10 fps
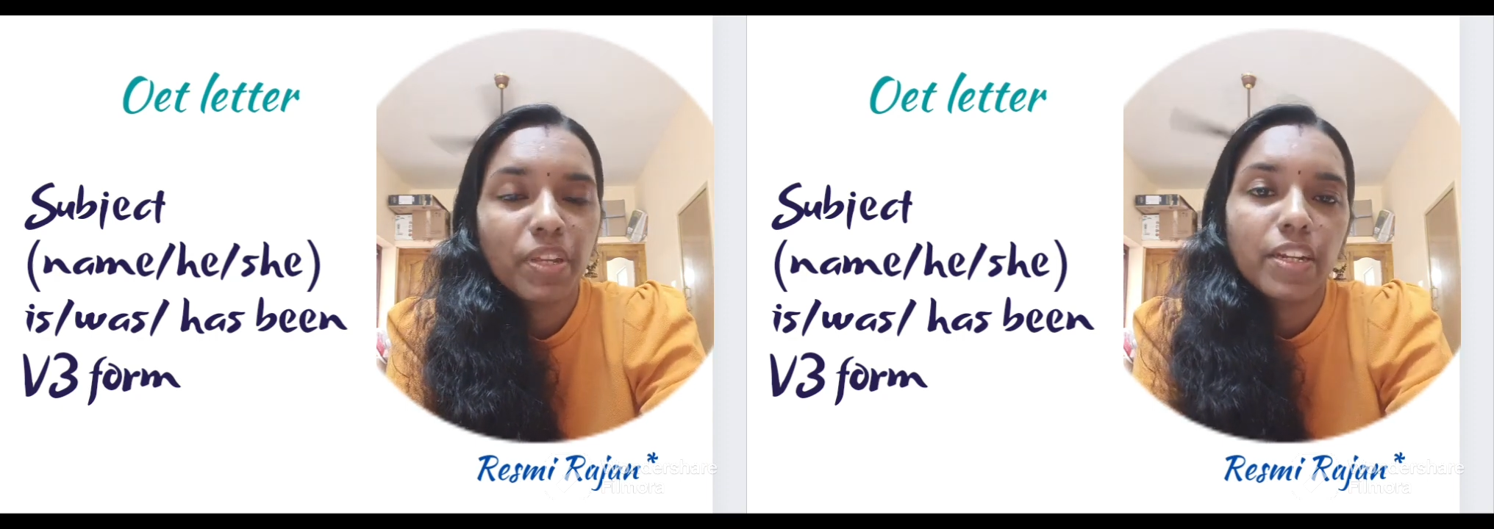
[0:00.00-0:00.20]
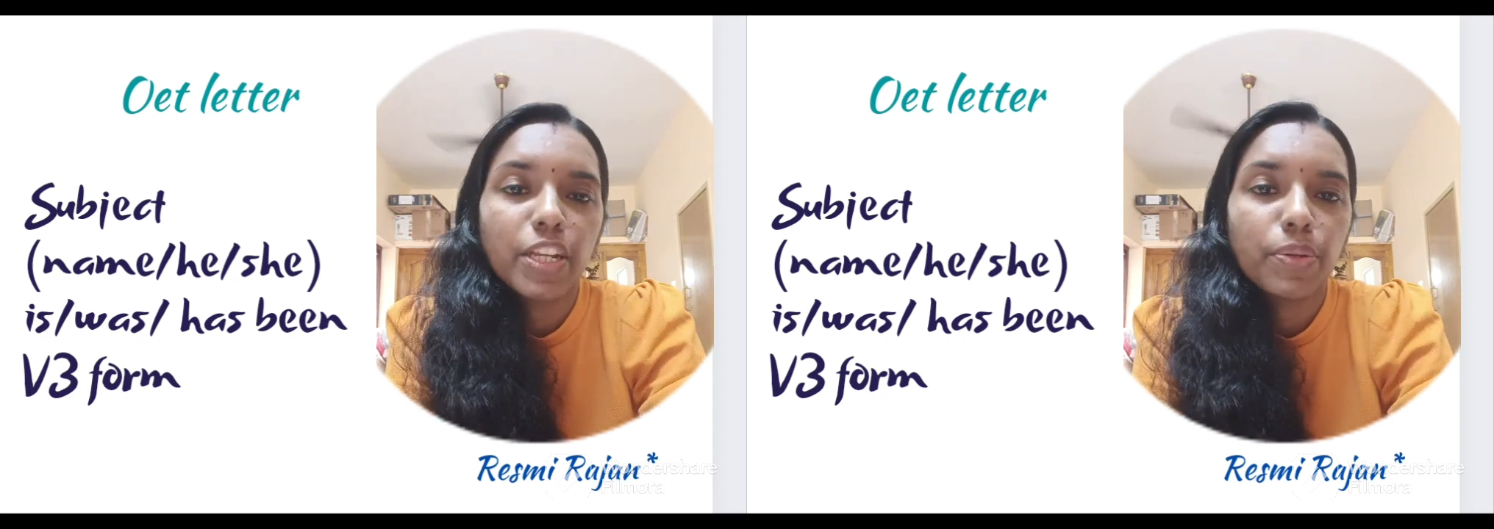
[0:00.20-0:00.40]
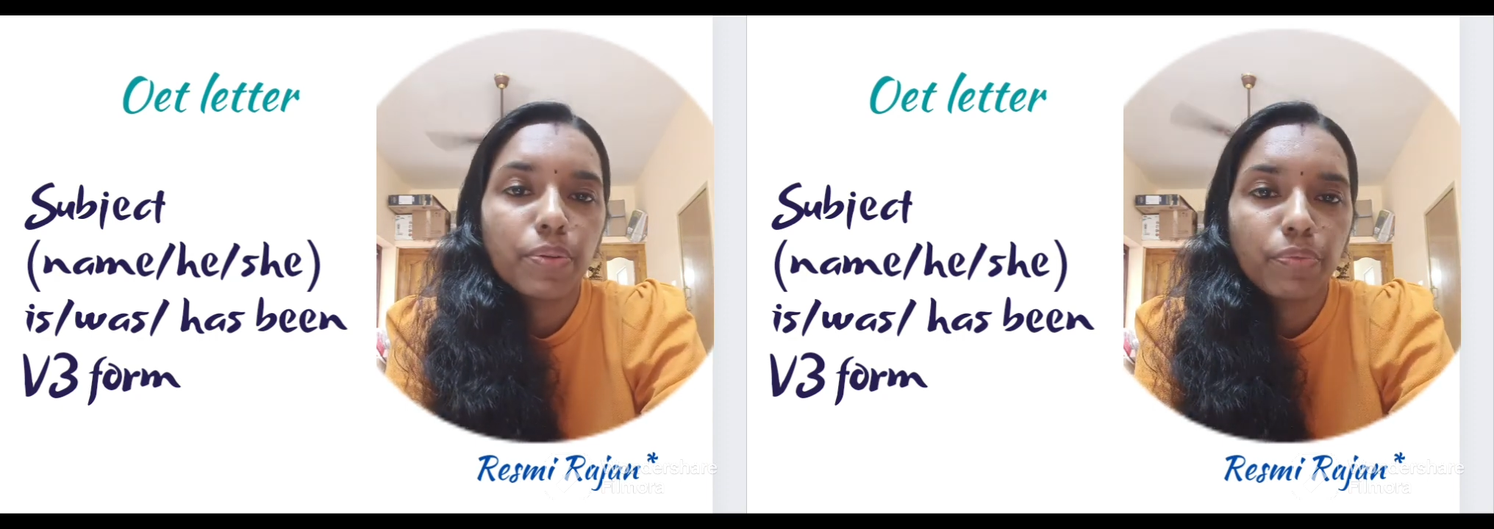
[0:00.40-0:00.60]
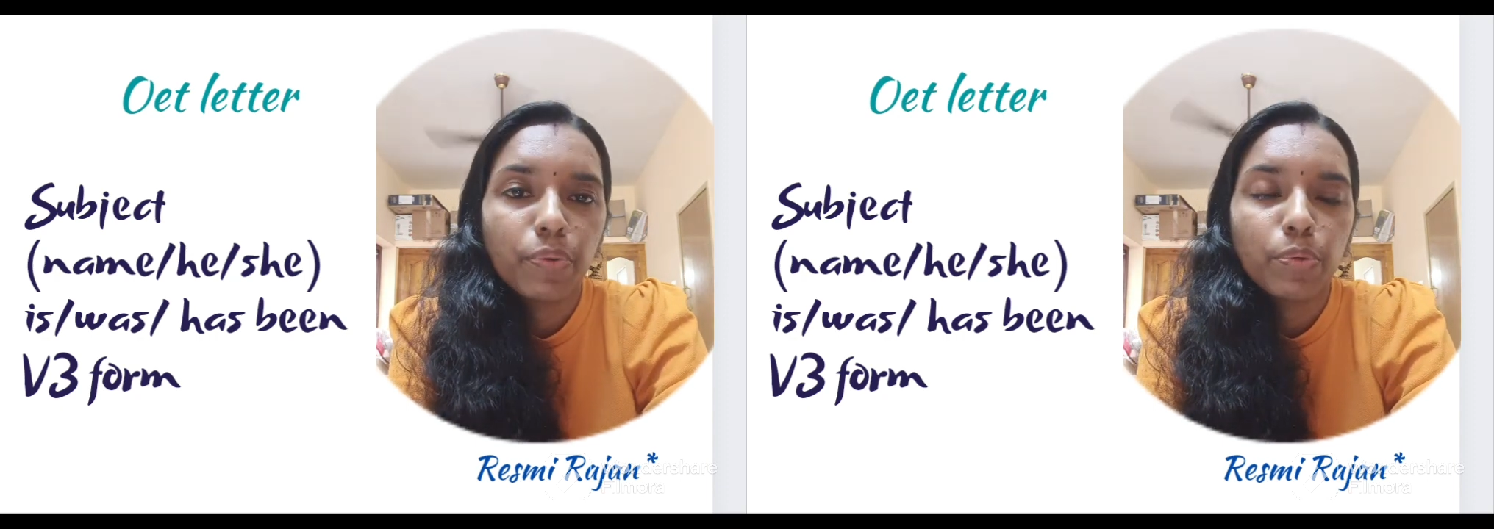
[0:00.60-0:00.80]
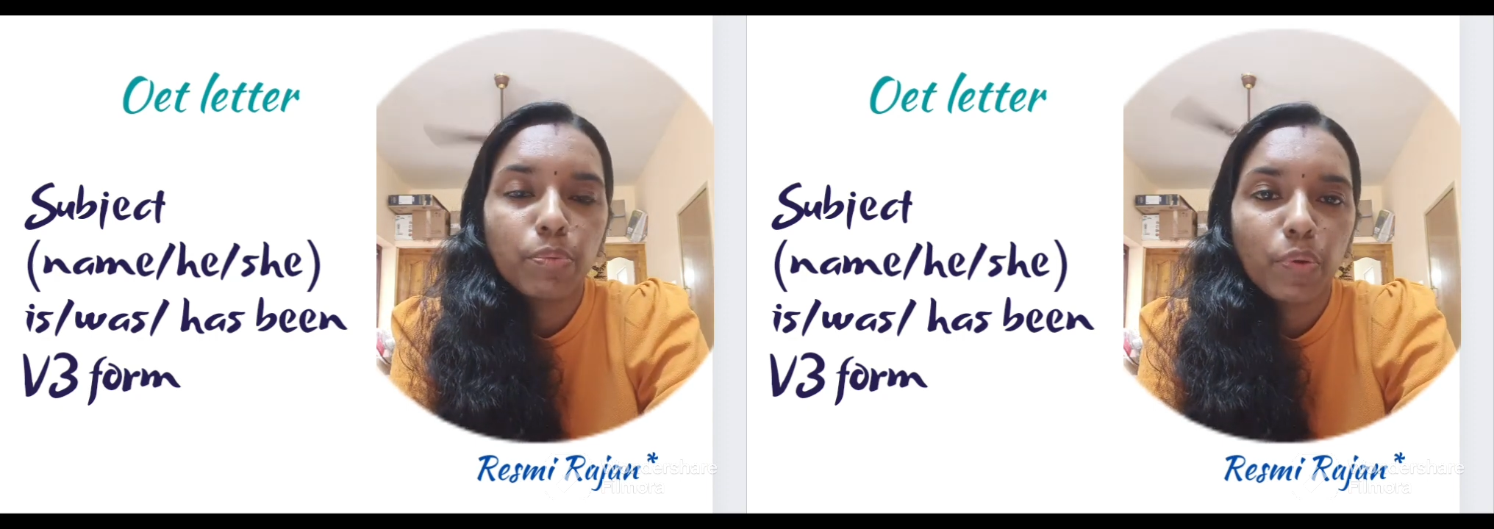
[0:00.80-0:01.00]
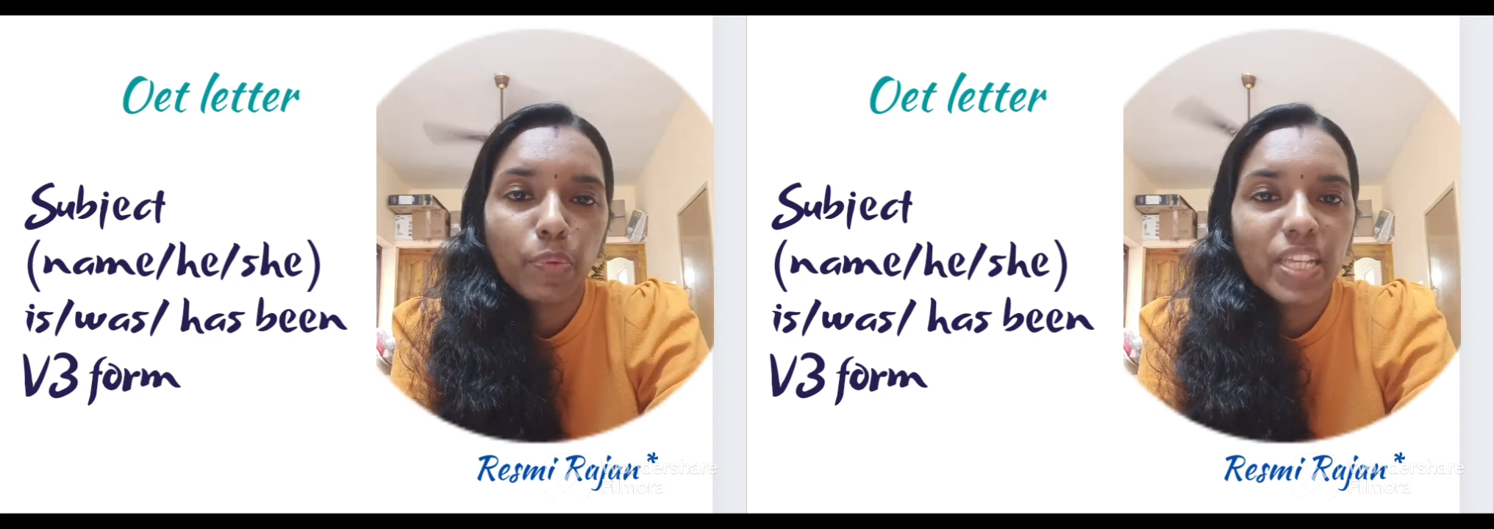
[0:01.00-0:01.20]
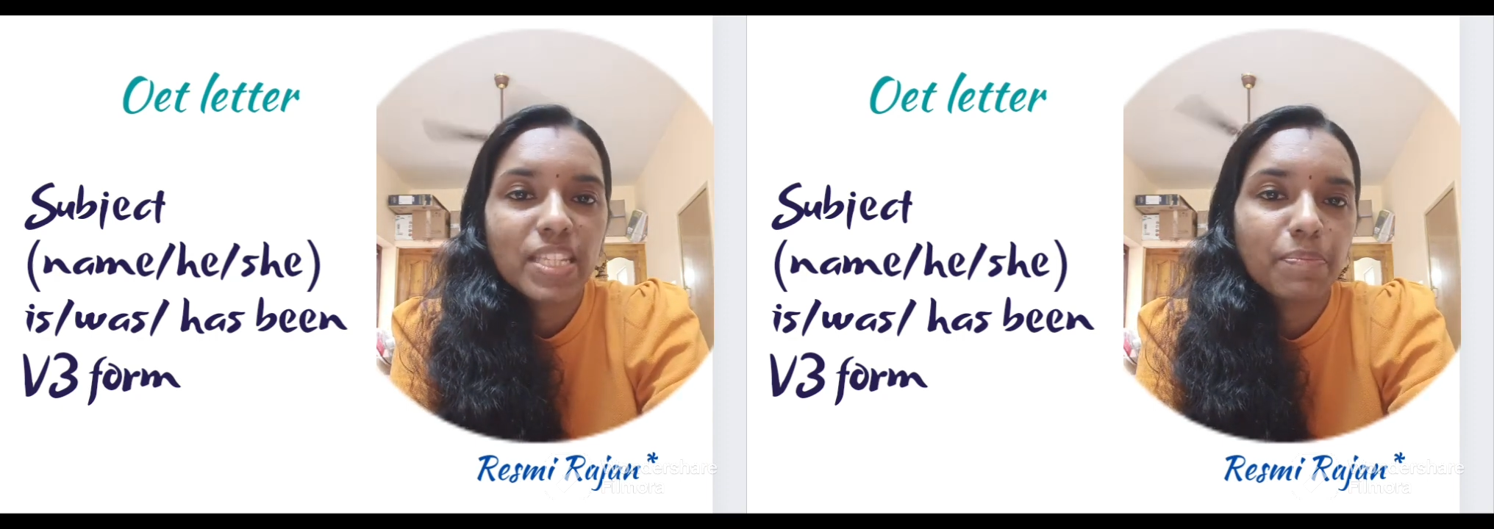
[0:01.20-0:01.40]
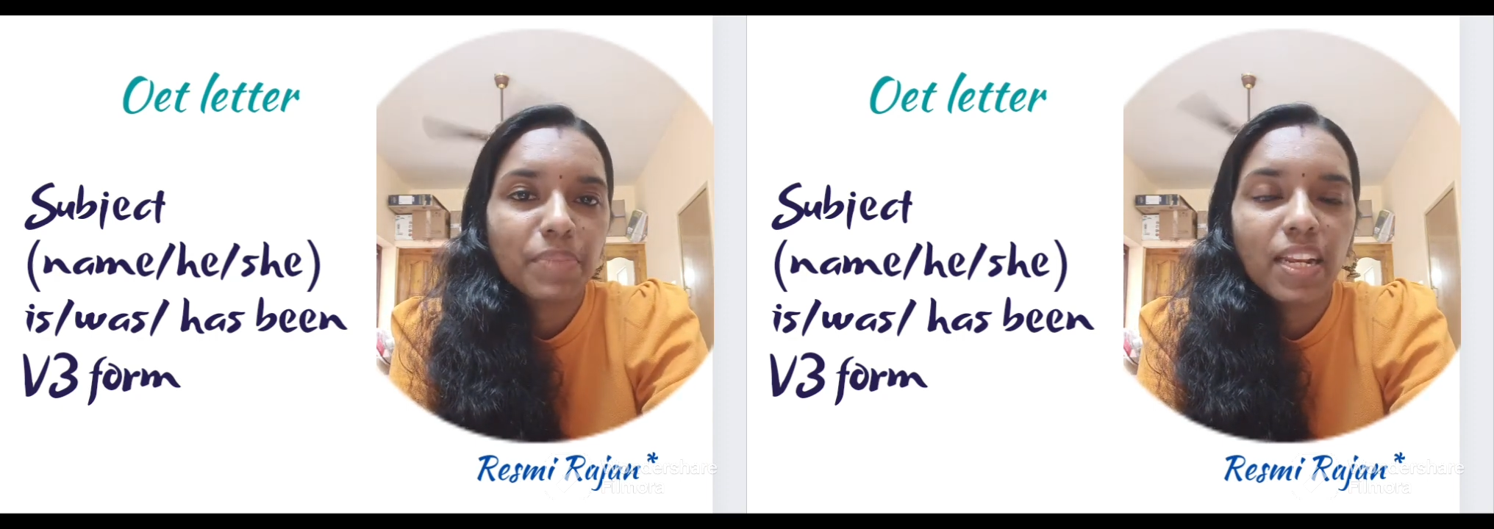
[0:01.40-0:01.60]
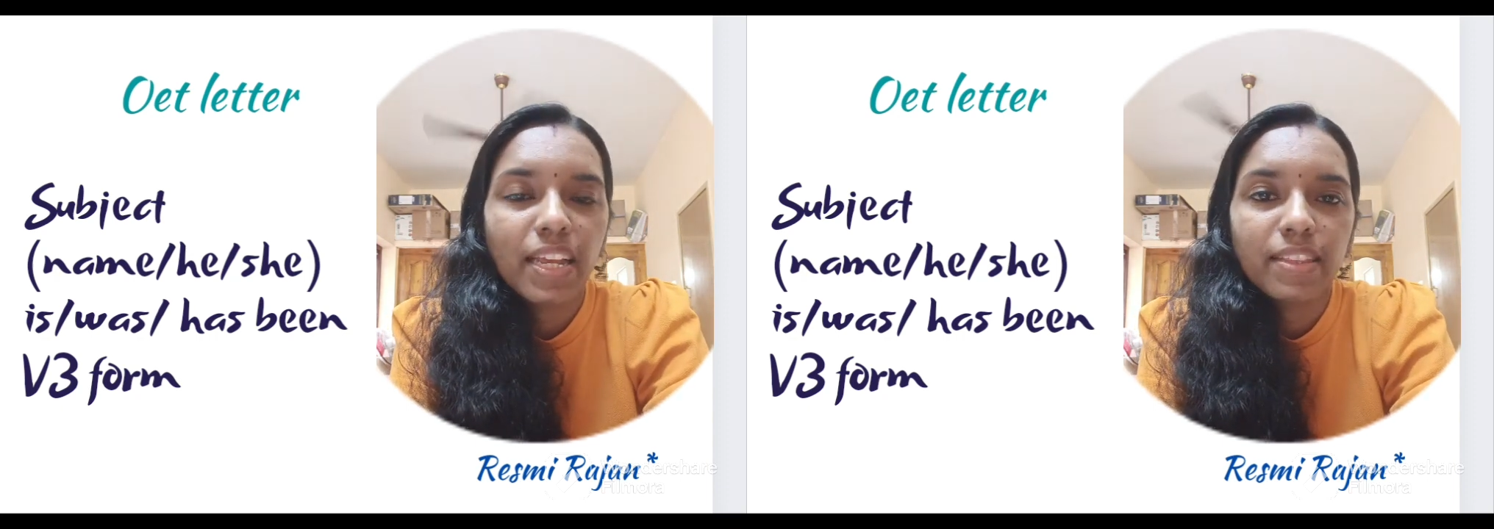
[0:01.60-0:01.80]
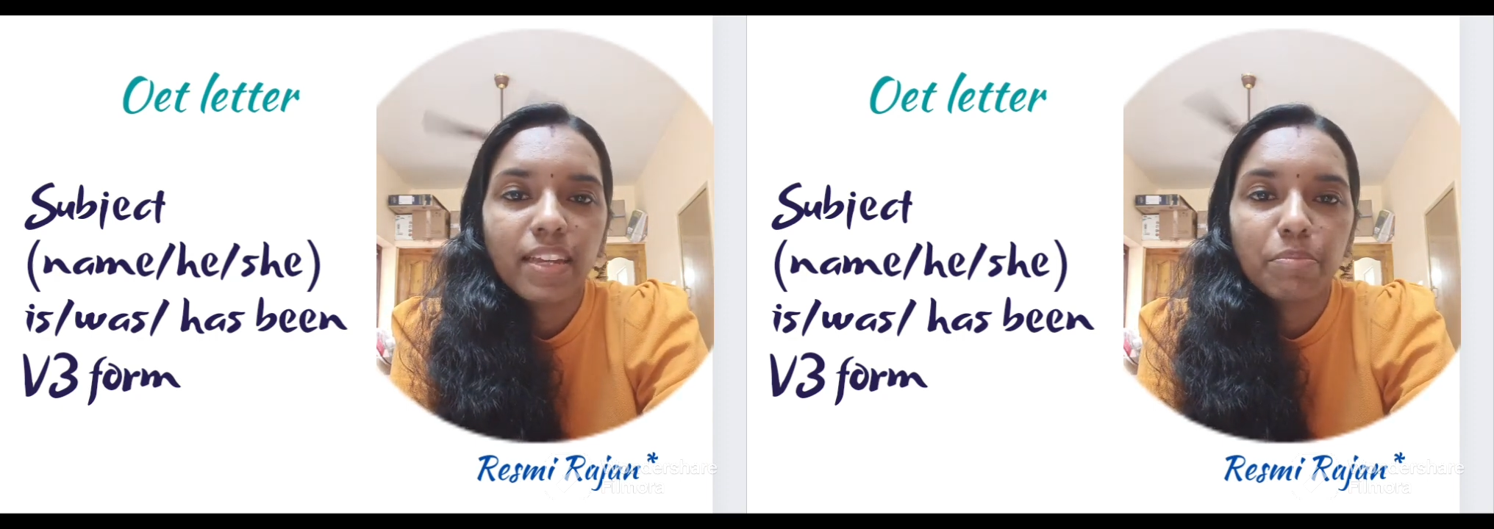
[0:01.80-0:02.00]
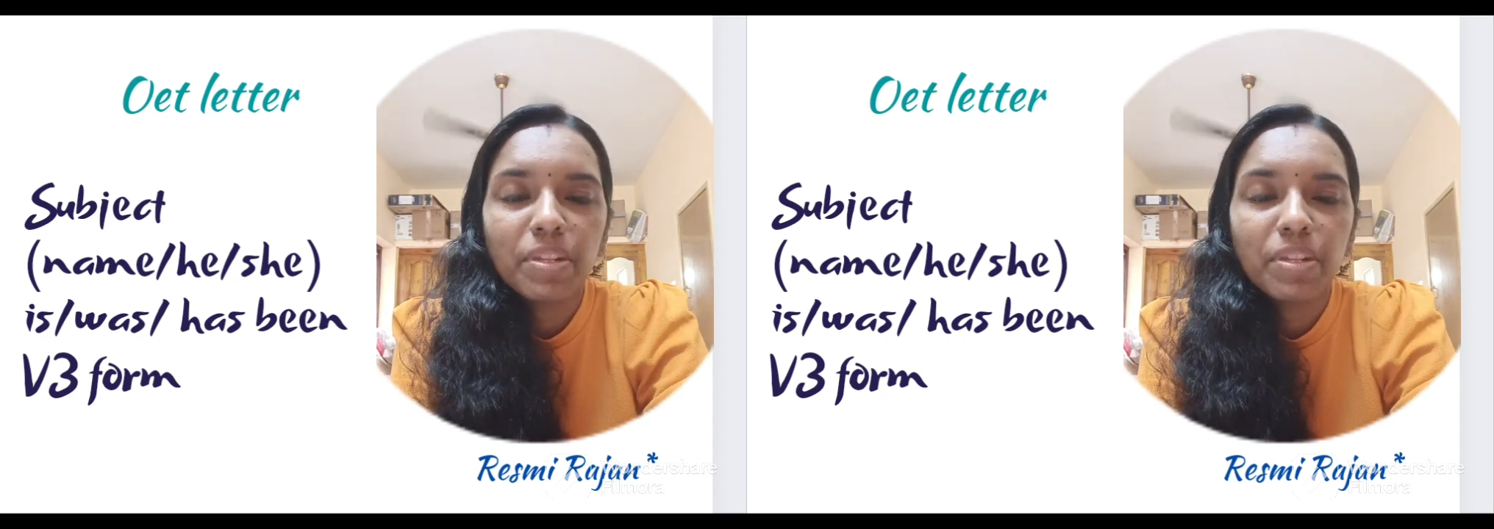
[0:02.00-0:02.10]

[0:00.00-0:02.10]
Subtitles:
be continued for 2 more weeks, something like that.